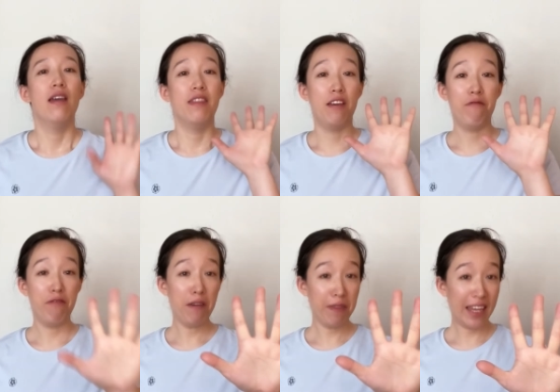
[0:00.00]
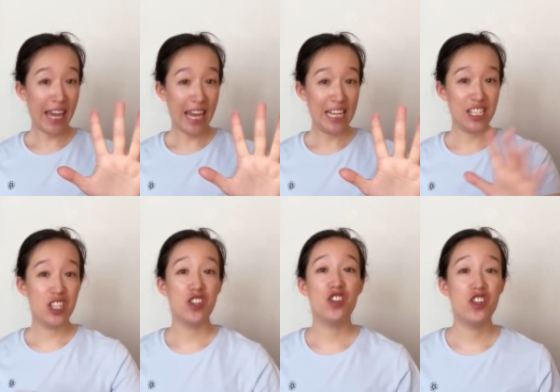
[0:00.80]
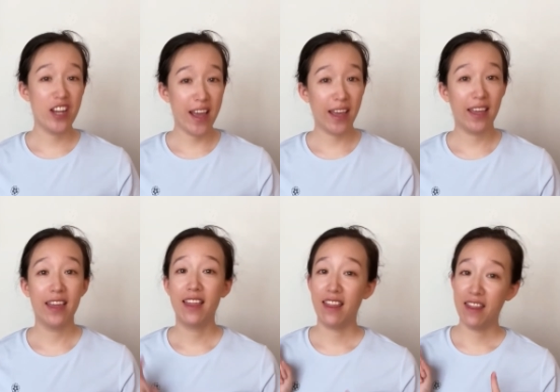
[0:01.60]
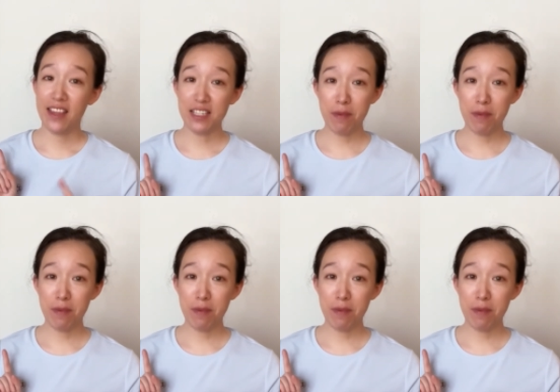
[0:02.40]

The fifth case, check this